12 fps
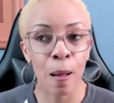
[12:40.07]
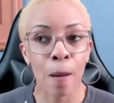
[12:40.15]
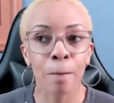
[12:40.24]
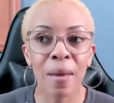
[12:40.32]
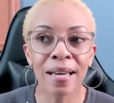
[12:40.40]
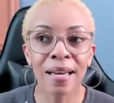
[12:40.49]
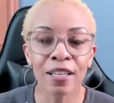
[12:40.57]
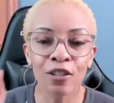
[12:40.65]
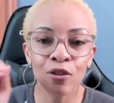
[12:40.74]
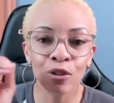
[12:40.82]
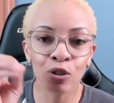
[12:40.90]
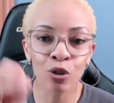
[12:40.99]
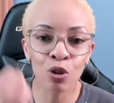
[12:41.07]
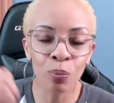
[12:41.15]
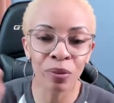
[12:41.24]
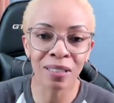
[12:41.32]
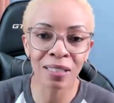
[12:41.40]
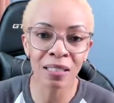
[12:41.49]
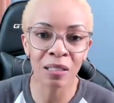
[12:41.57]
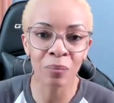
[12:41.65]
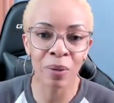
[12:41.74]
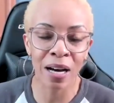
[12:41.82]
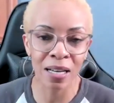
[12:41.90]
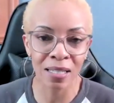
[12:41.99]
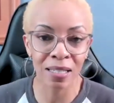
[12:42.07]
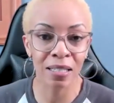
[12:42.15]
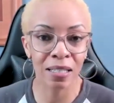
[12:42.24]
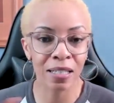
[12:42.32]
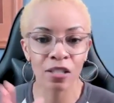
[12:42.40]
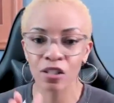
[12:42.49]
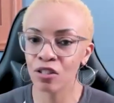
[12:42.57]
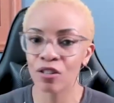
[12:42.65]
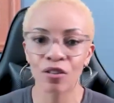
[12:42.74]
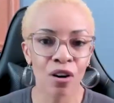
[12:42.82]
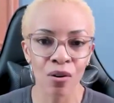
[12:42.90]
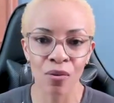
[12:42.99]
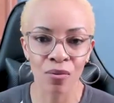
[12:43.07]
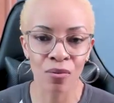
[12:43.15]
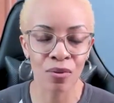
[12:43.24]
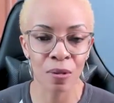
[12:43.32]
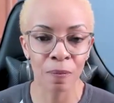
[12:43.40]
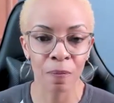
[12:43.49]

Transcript: Make your two percent deposit into your goals.